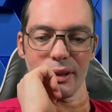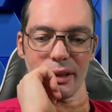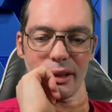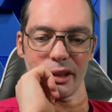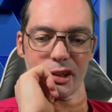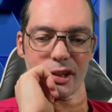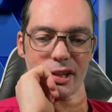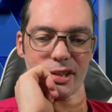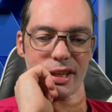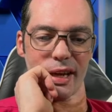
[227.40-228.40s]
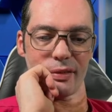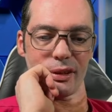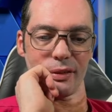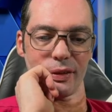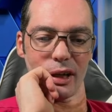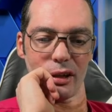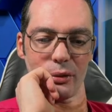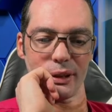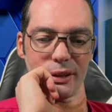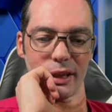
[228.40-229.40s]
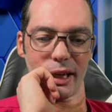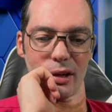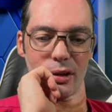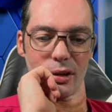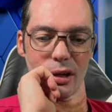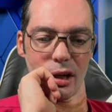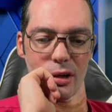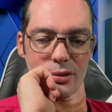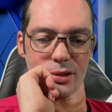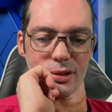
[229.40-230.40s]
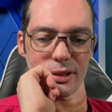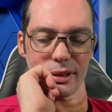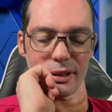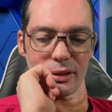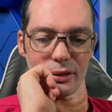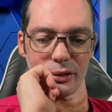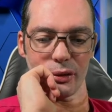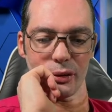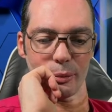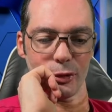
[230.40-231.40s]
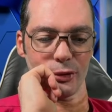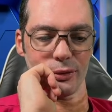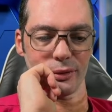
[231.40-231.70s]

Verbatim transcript: Clear Stage 7 of Hollowed Halls on normal.